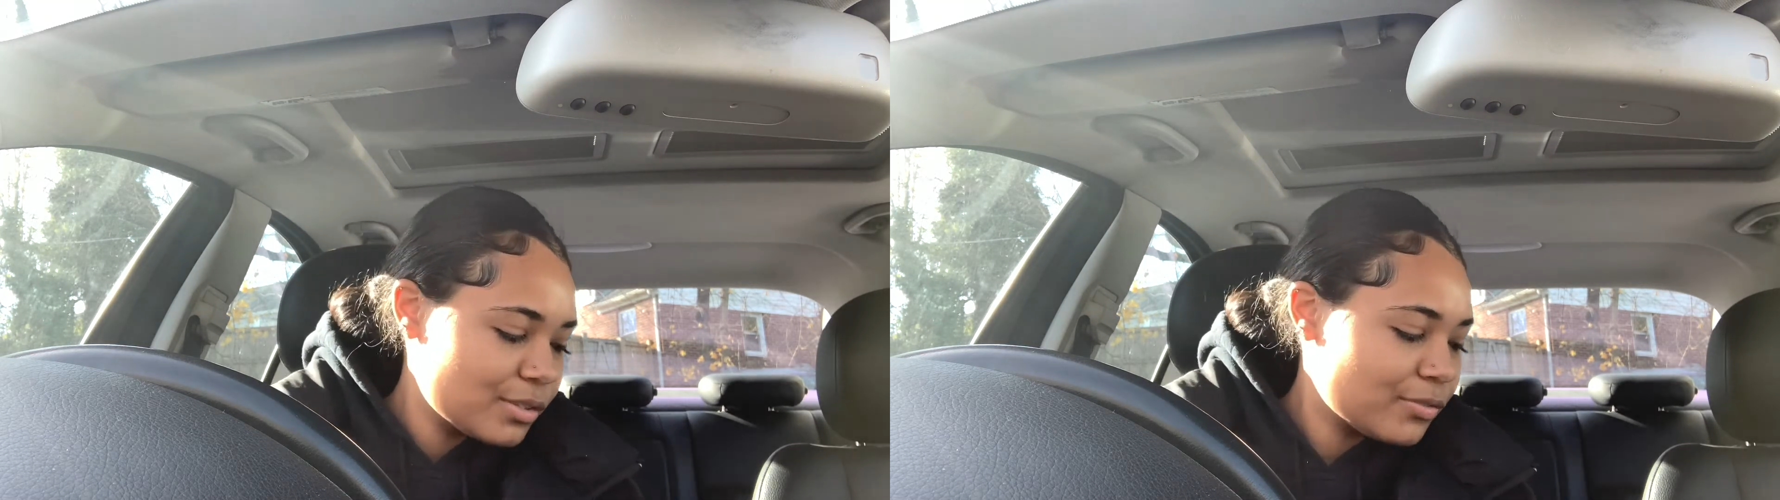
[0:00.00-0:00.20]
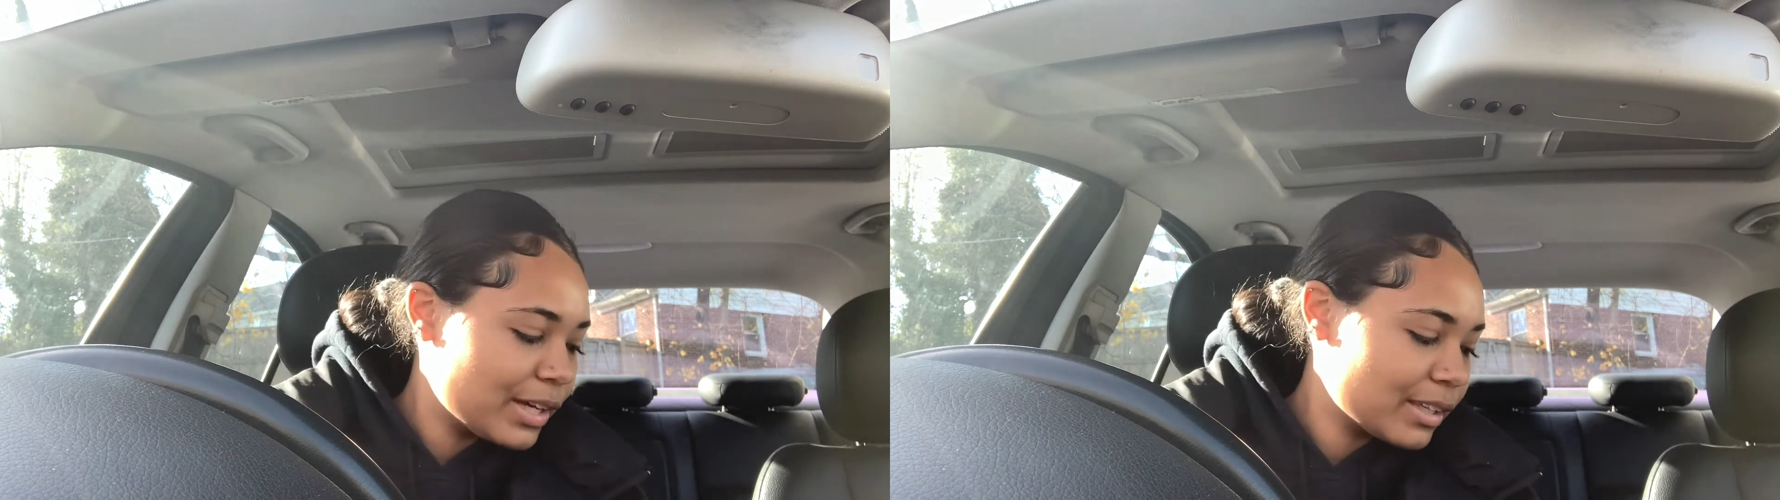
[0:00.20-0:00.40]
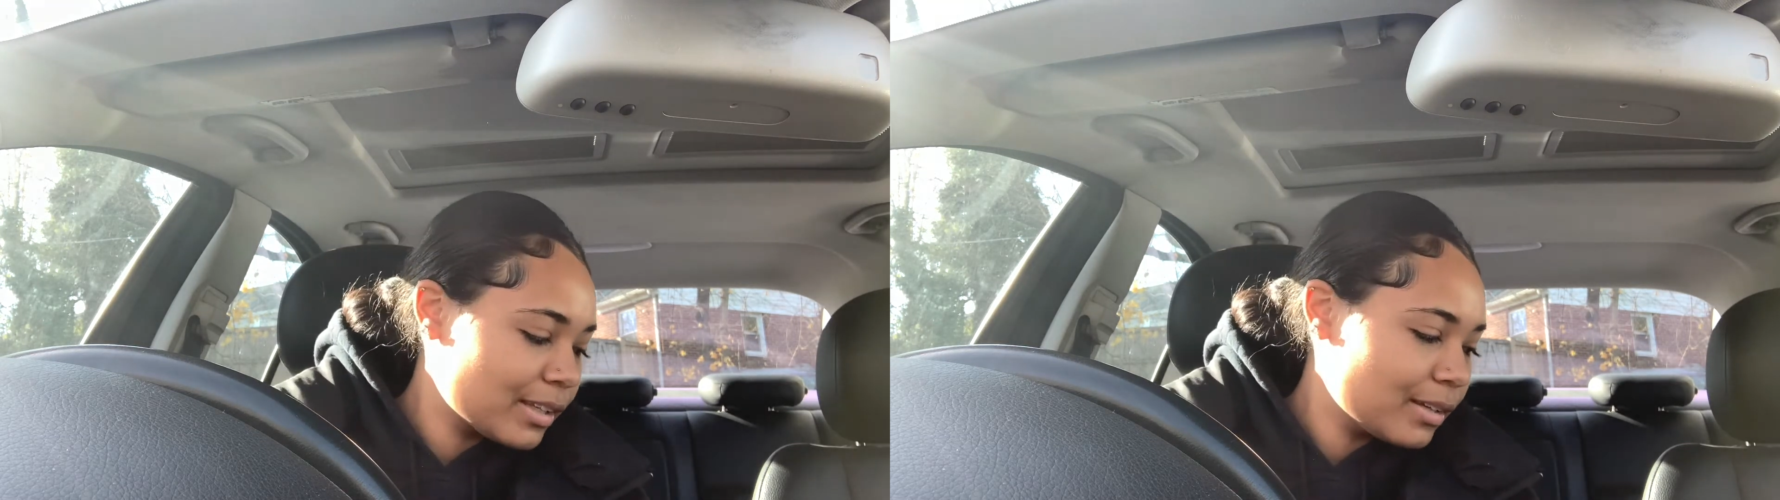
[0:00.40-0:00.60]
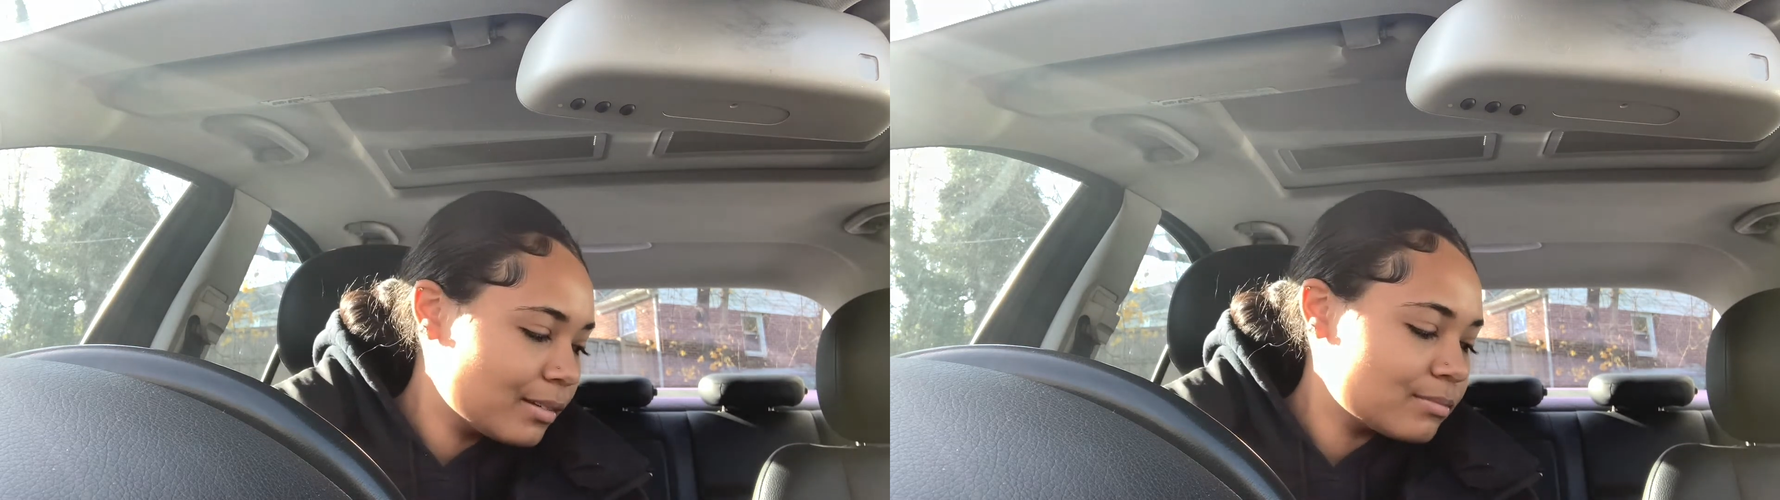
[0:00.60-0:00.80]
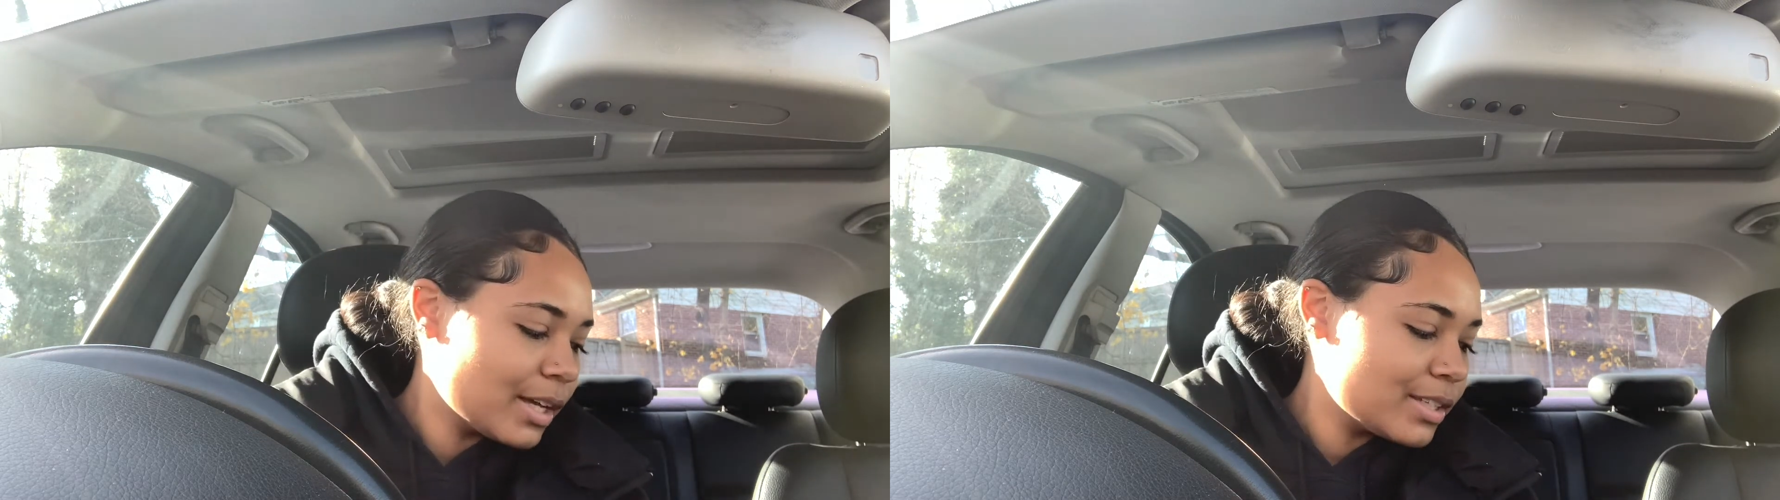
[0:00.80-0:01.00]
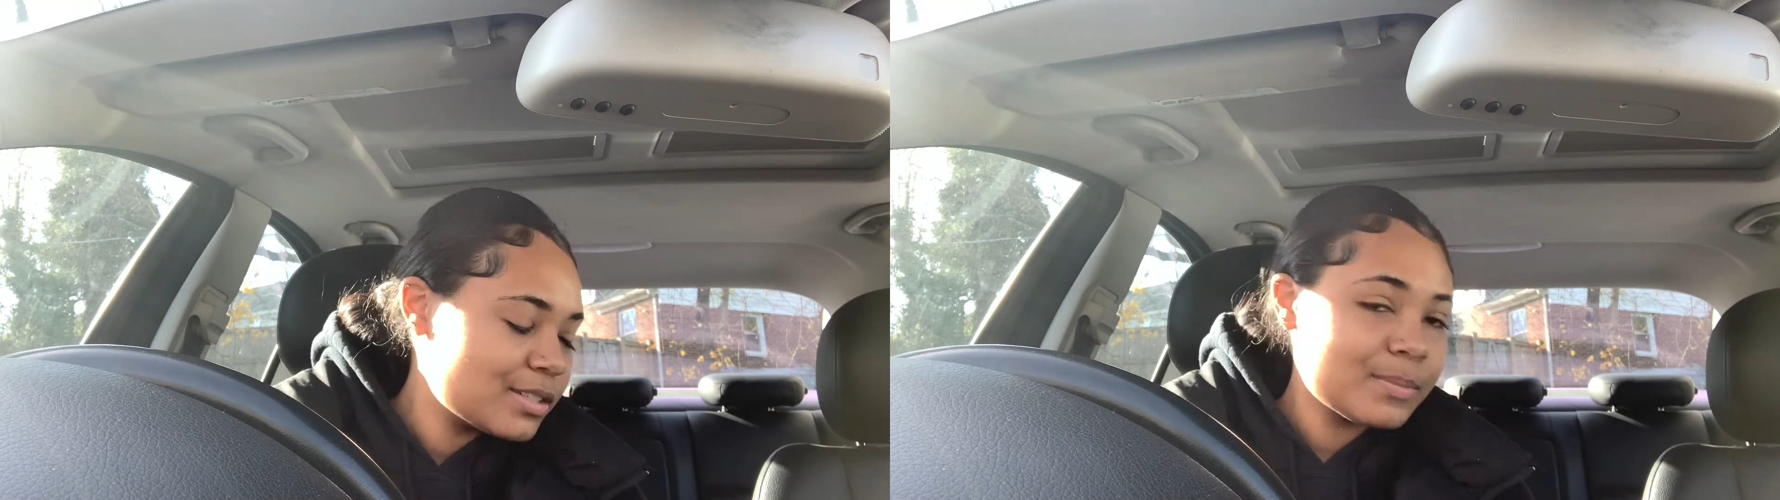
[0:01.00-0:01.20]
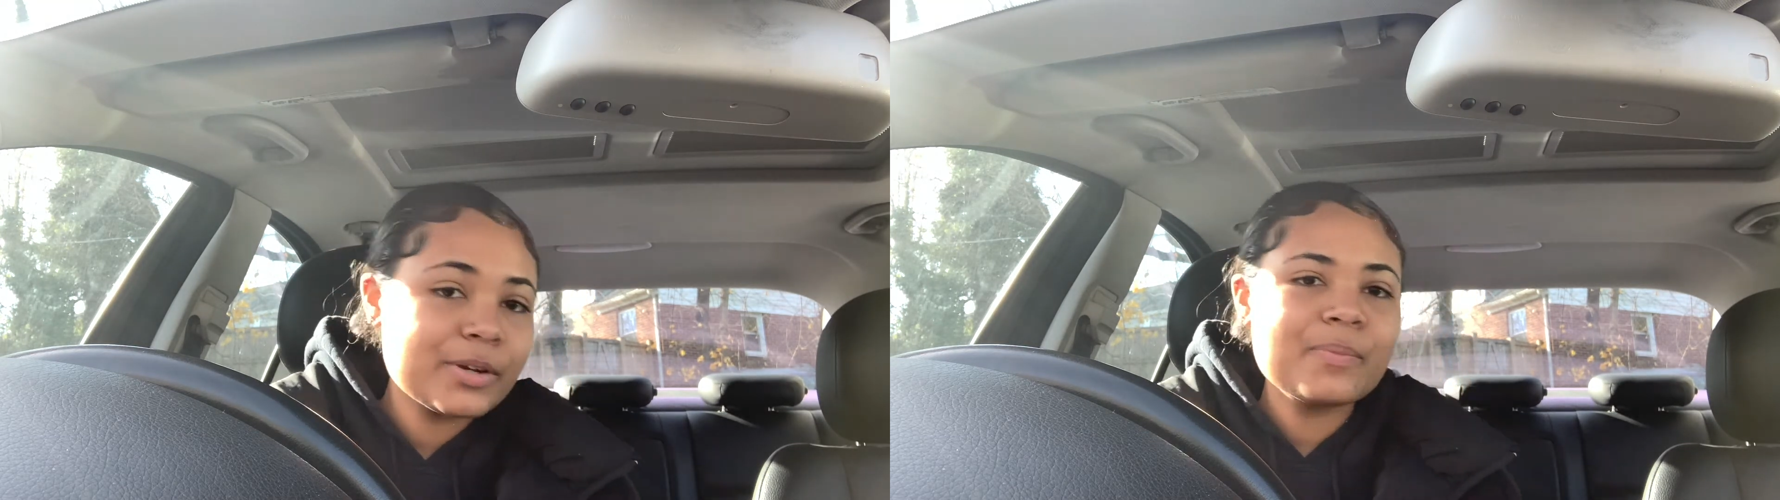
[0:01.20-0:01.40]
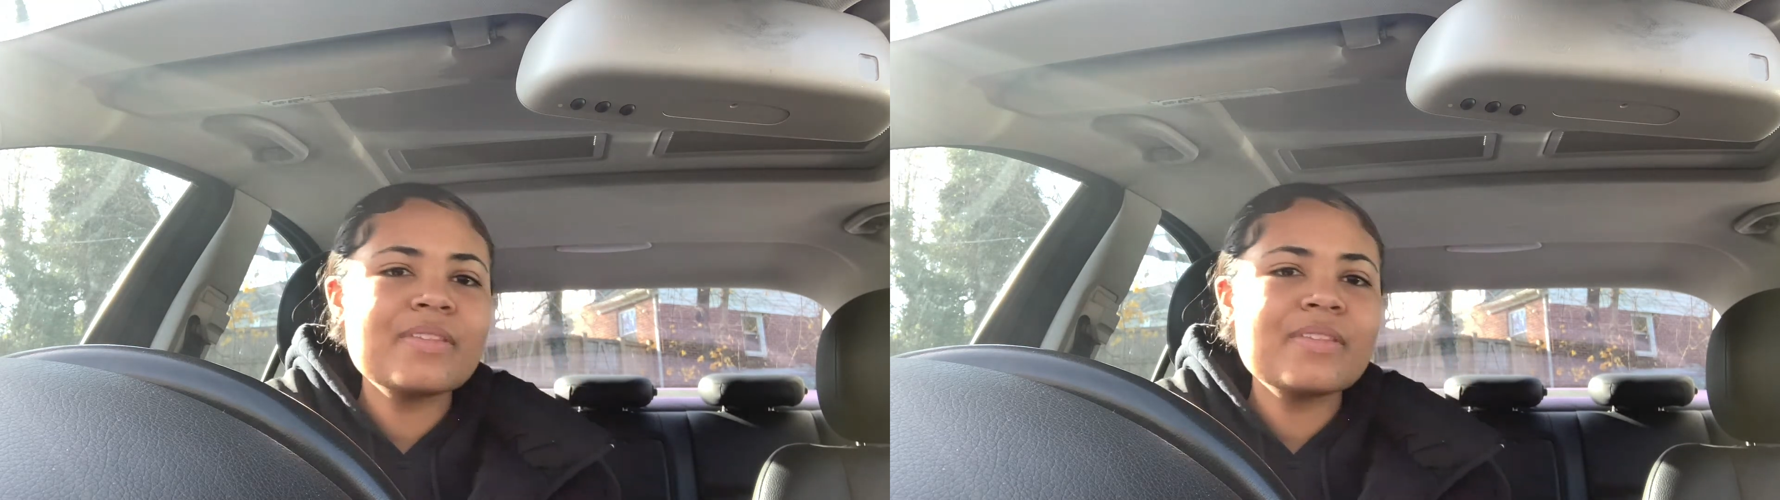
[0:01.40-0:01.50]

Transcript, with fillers: friendly customer.